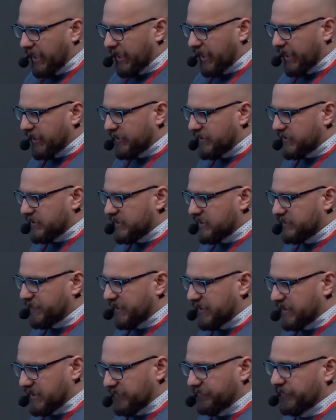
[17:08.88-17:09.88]
It's
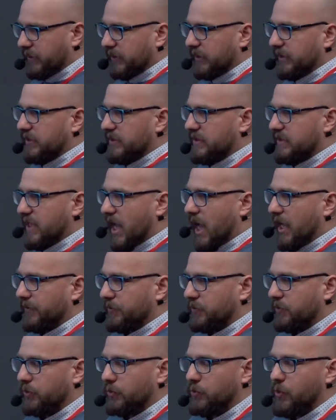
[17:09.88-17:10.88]
specifically
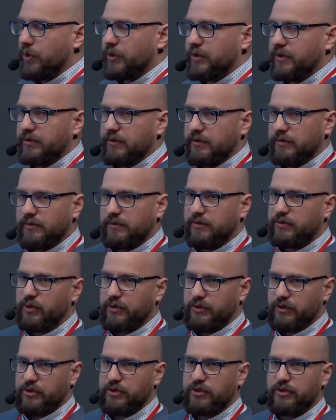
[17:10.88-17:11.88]
designed to work in
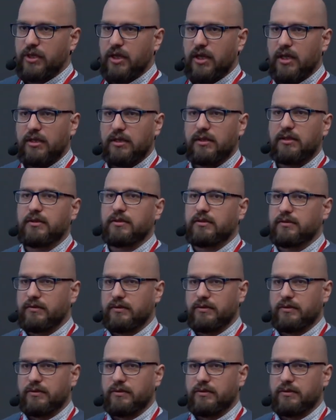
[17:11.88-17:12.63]
traditional